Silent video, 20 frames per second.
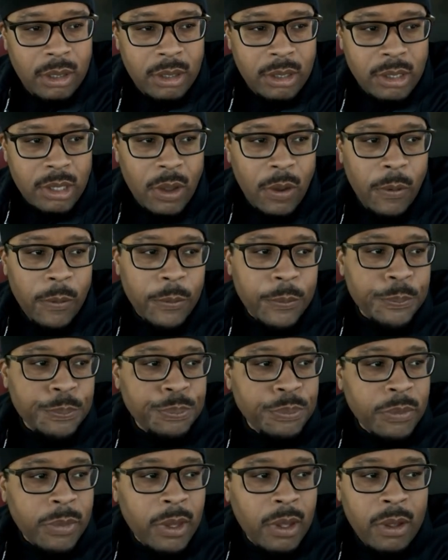So
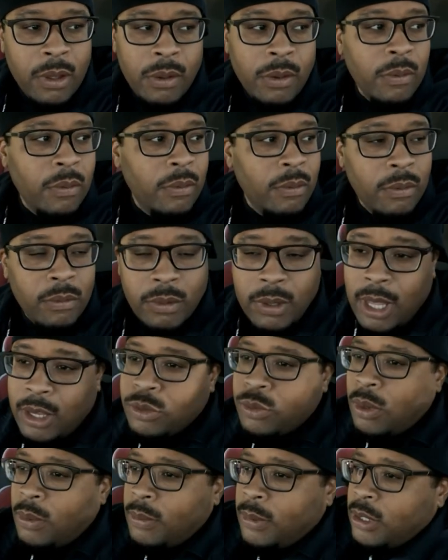
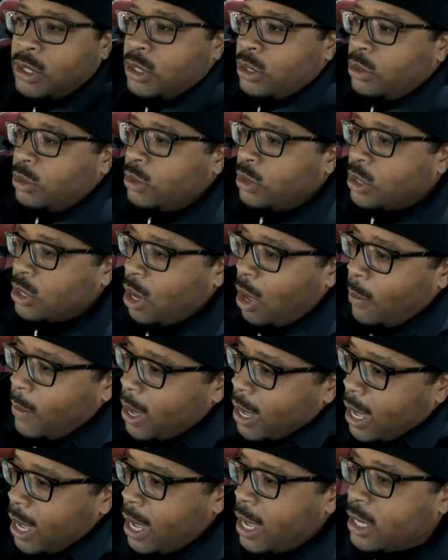that's what I'm gonna do. So I'm
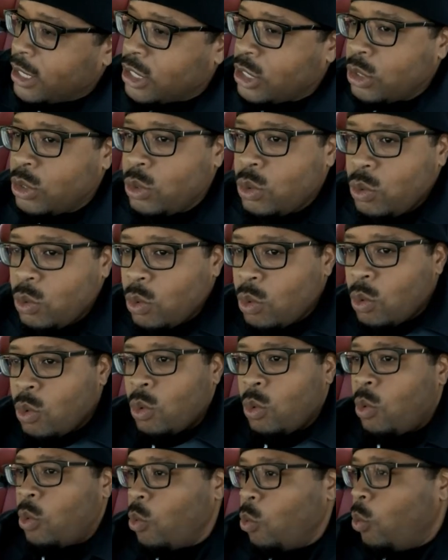gonna head to
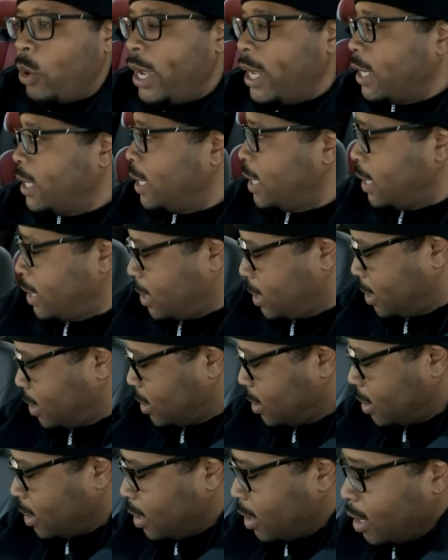Wendy's.
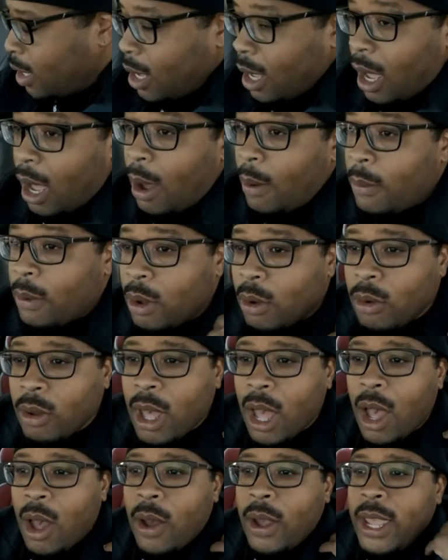I'm gonna
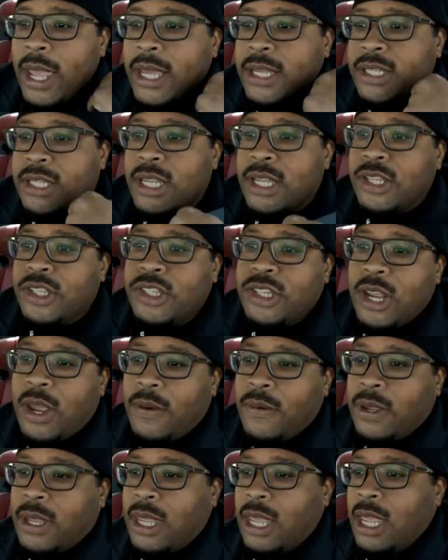call SS
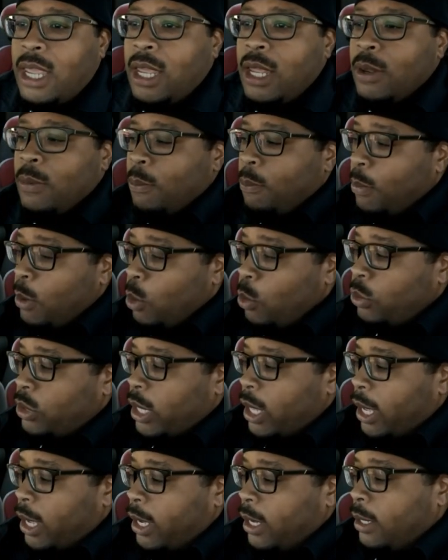Cherokee Food
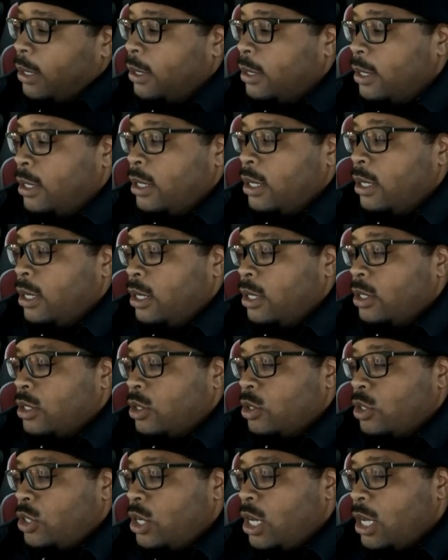Thing
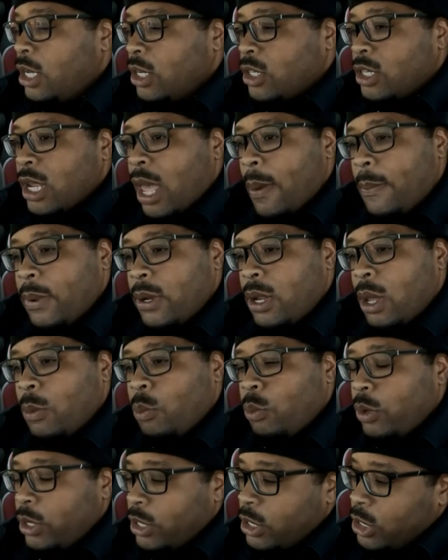so she can chop it up
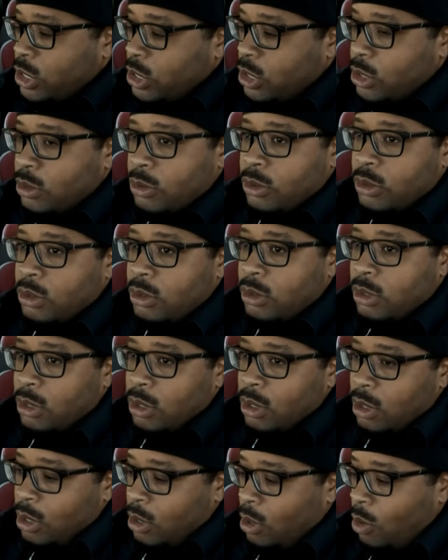with us
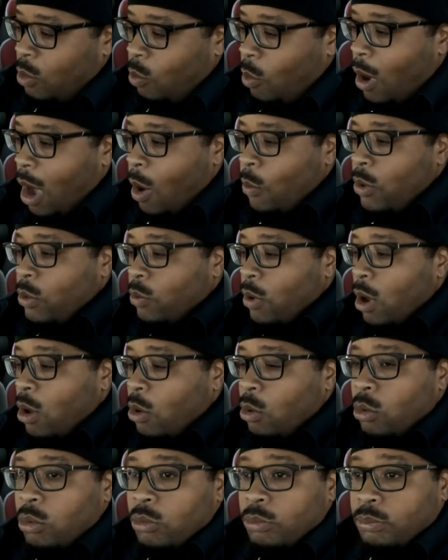while we
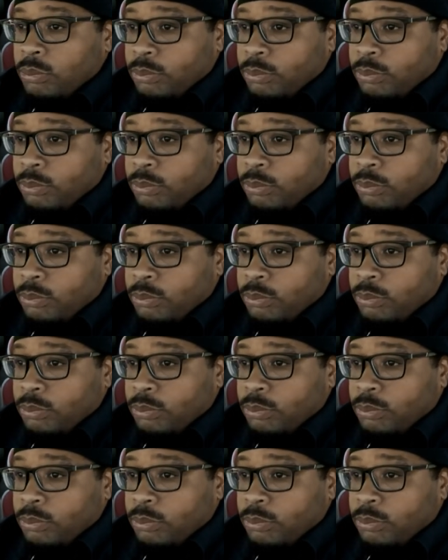roll.